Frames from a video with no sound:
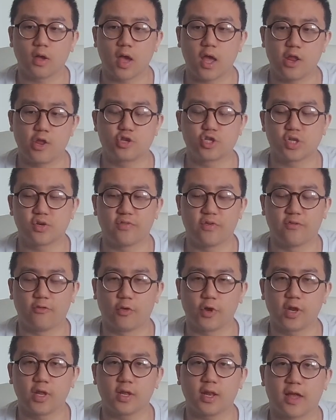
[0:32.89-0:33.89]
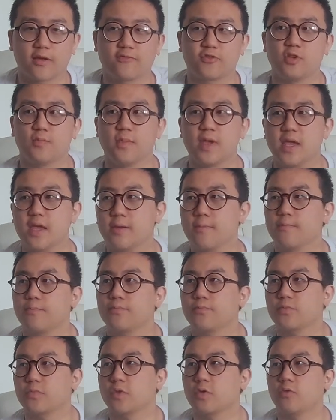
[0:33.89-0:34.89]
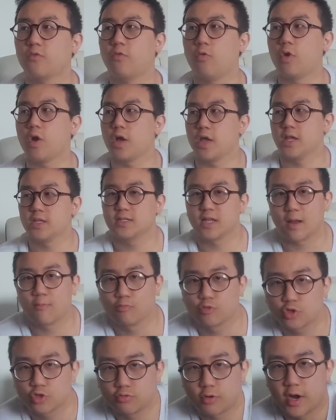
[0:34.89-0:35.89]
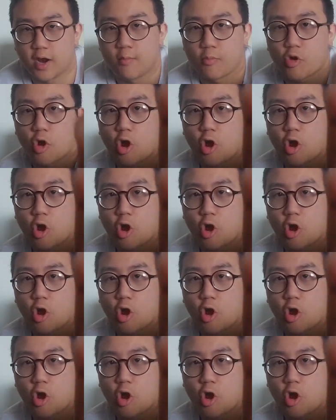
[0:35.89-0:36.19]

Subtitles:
and you should have avoided. Like, to me, for what it is, like, I'm